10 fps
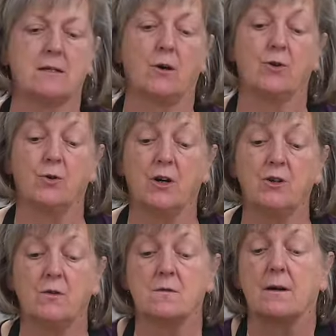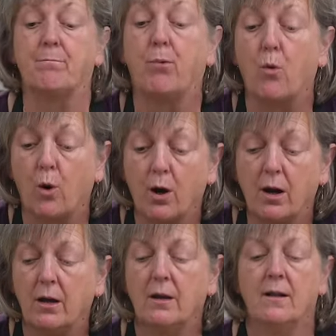So you can use a
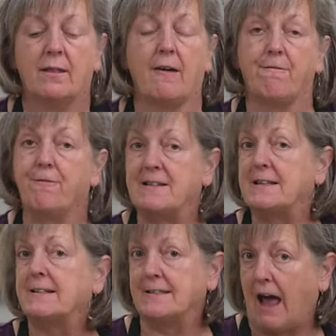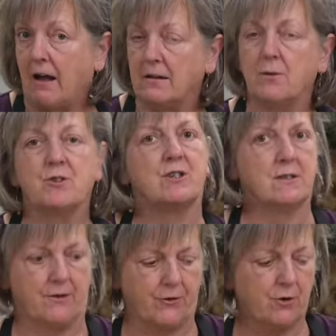board that fits exactly, which
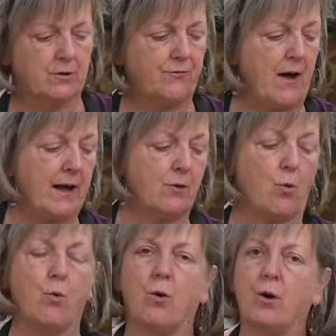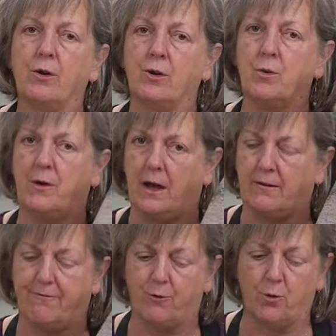is difficult to find, or you
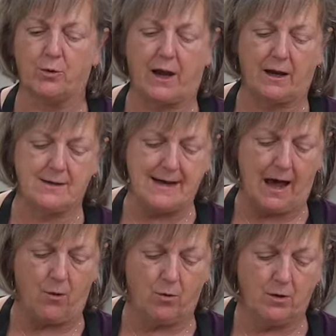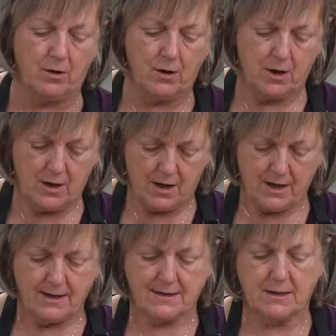can fold a towel
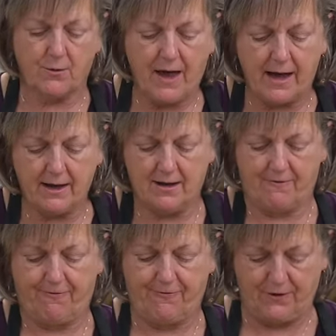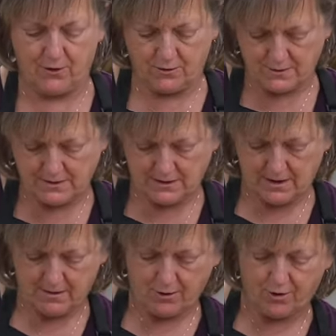so that it
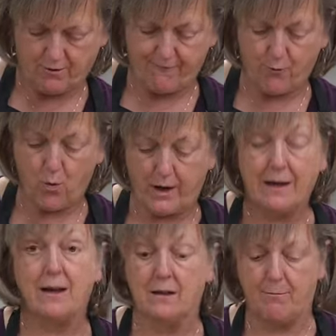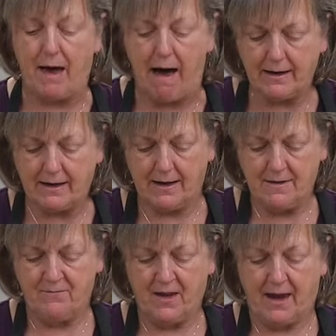fills your void in the back
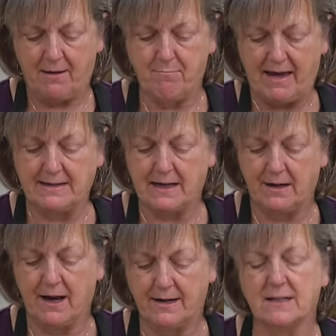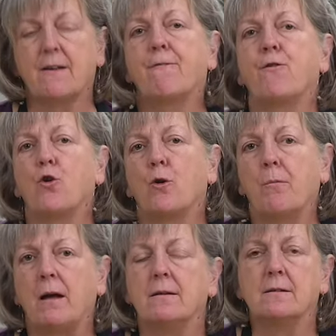and makes a nice
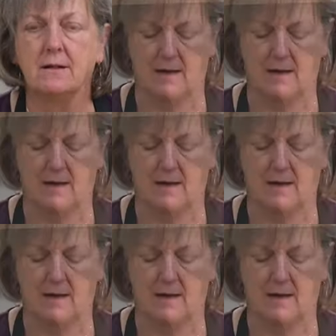firm